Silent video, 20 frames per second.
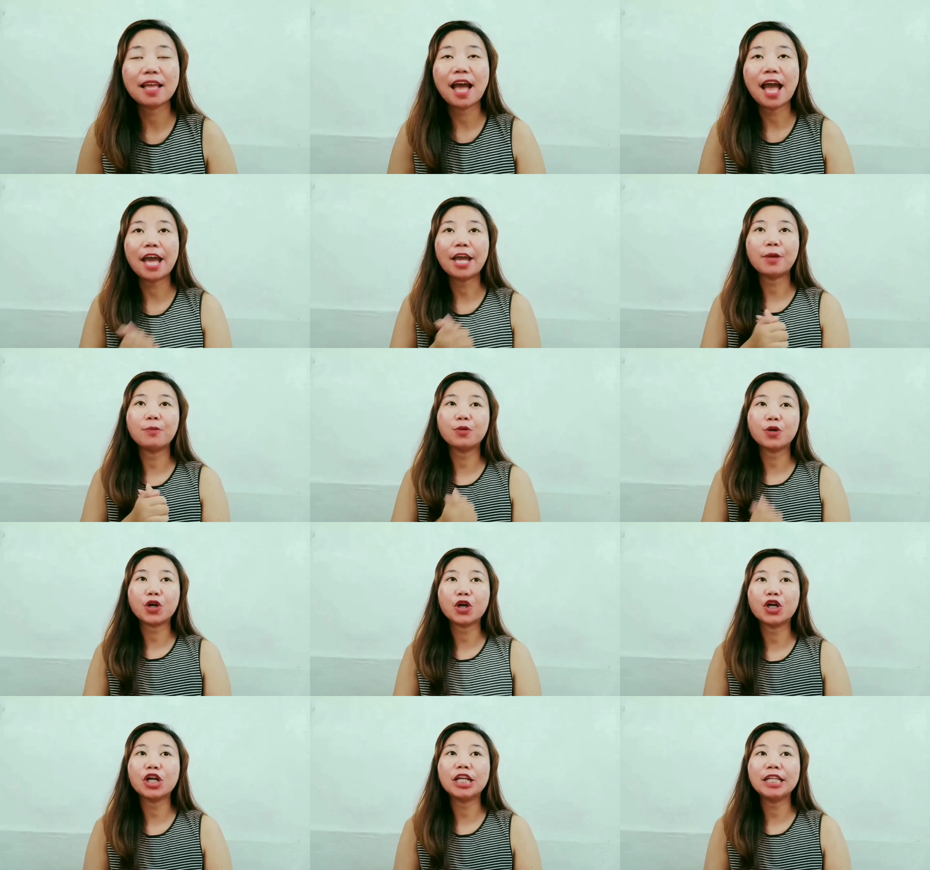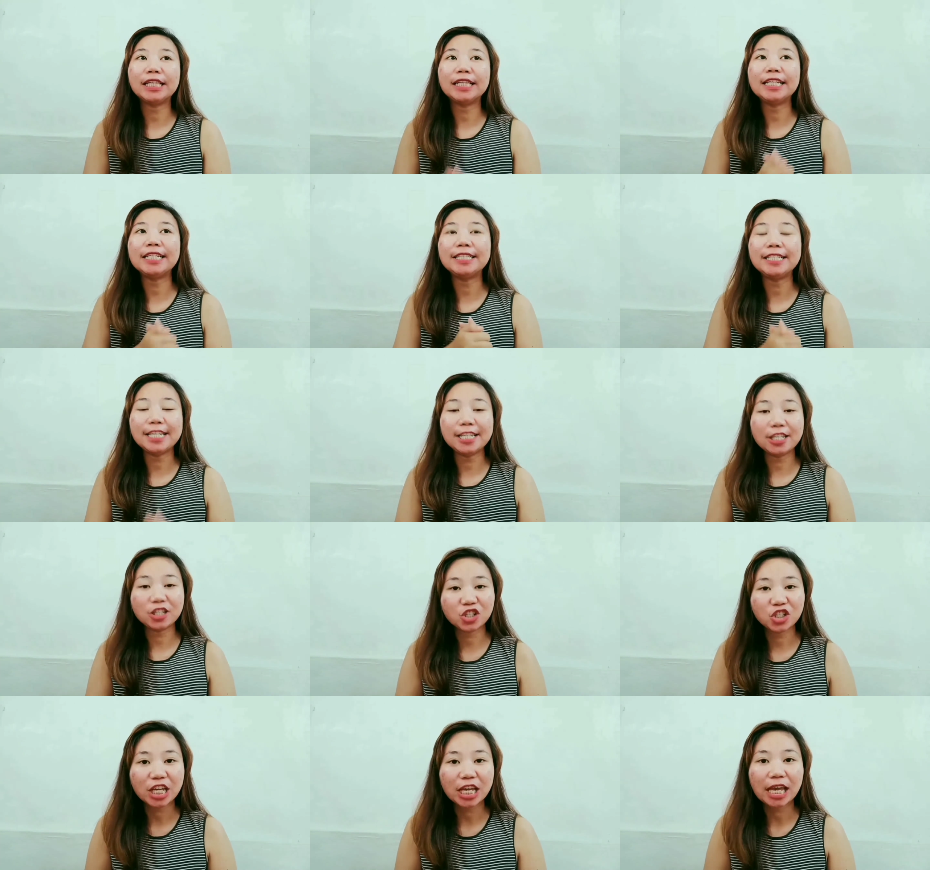I am currently
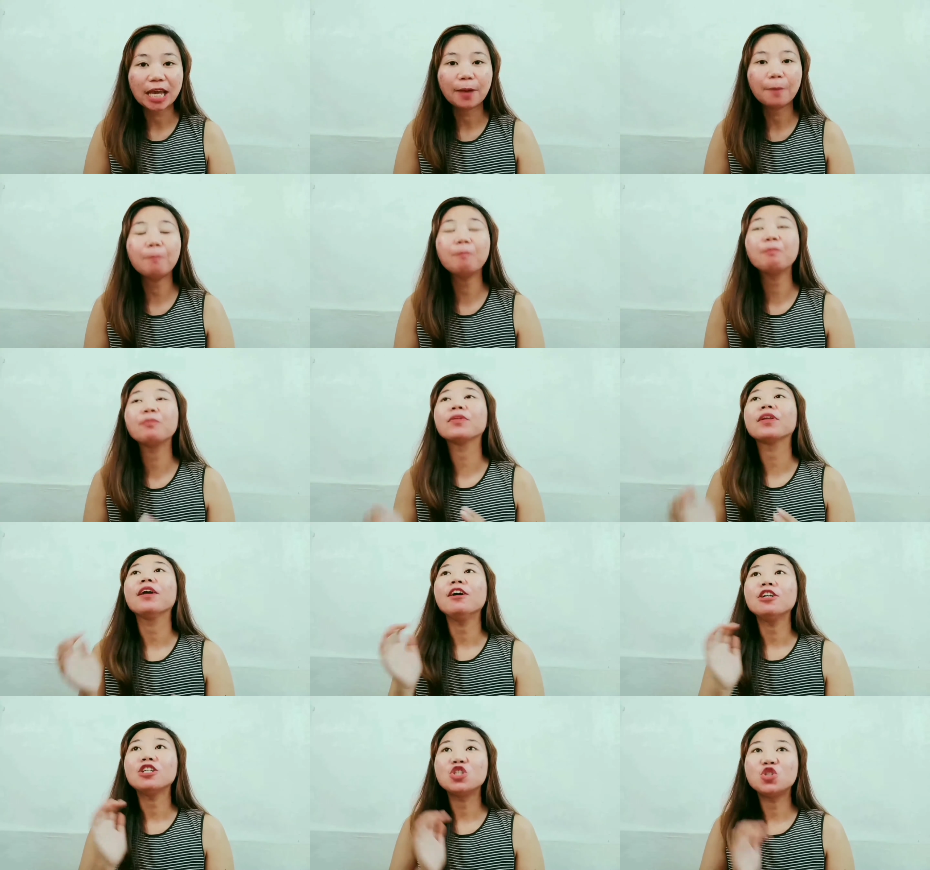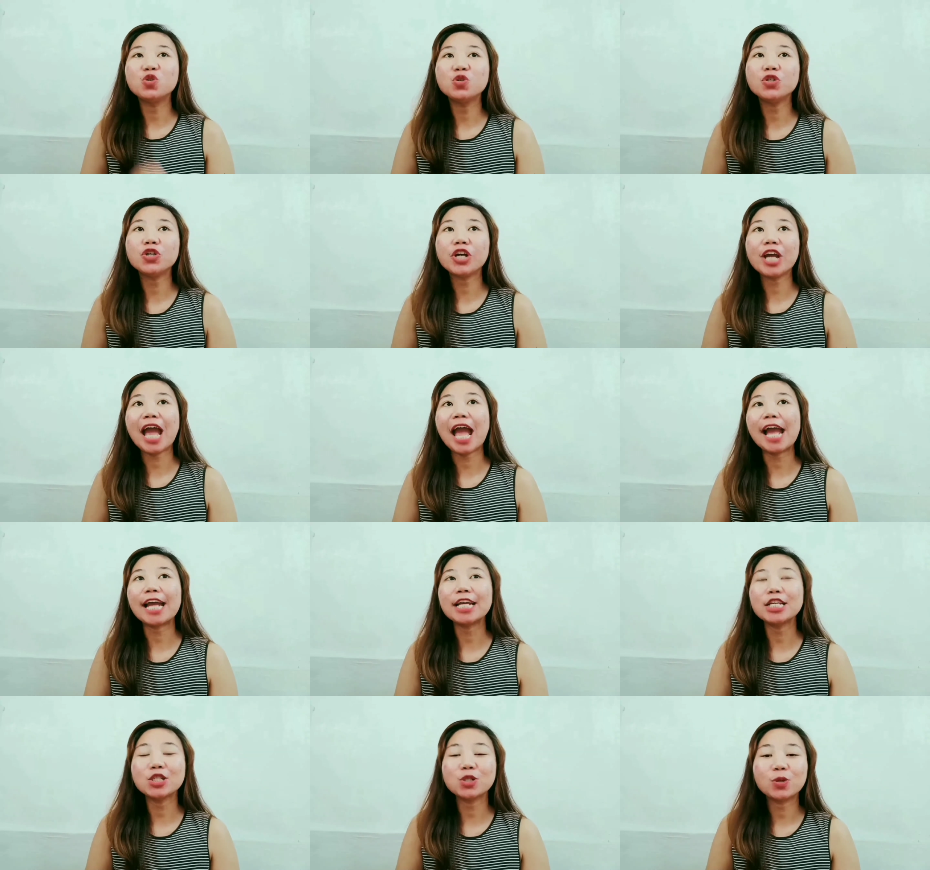teaching junior
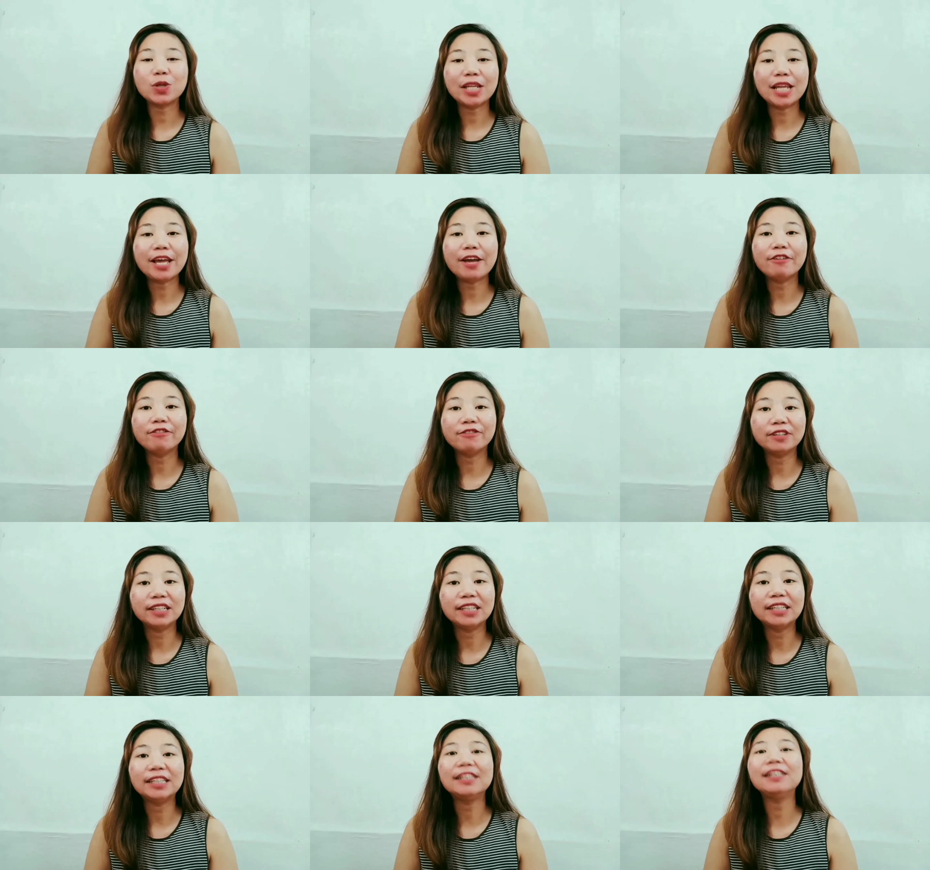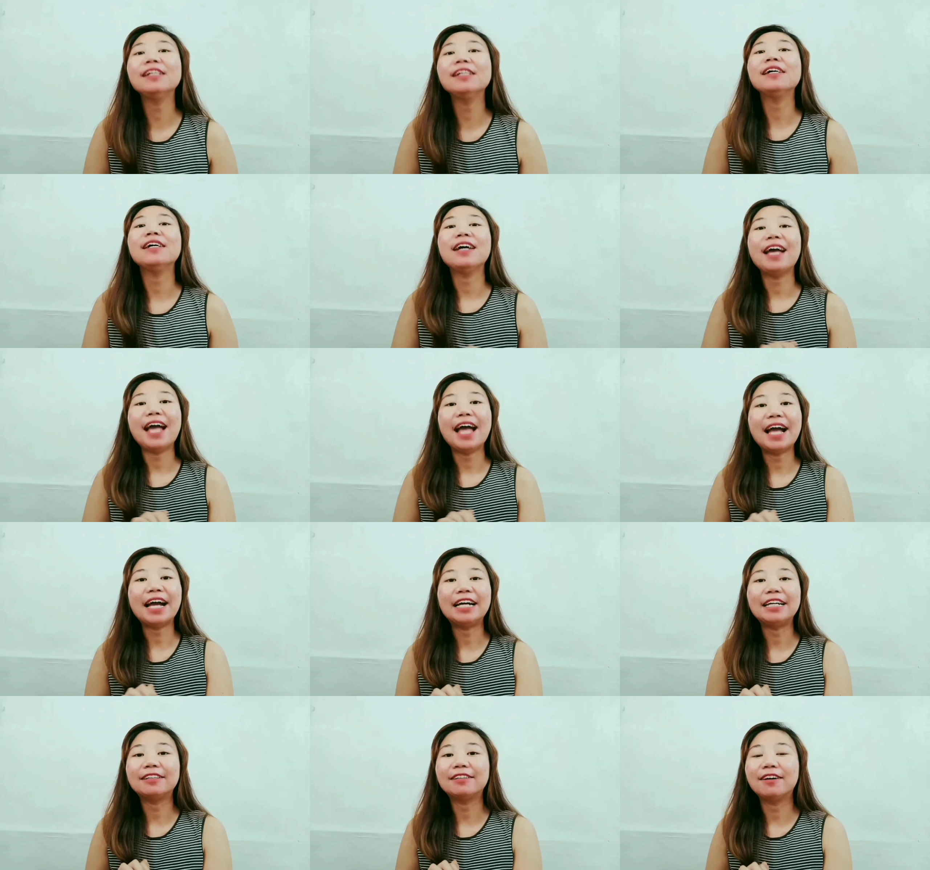high school level
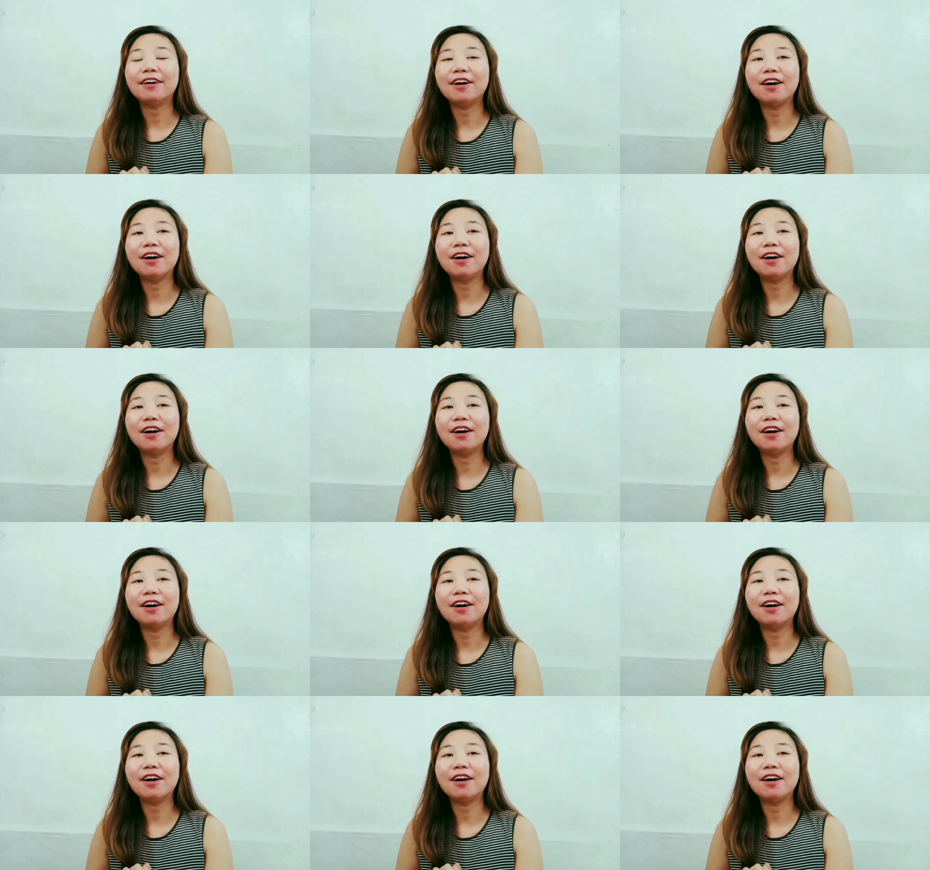at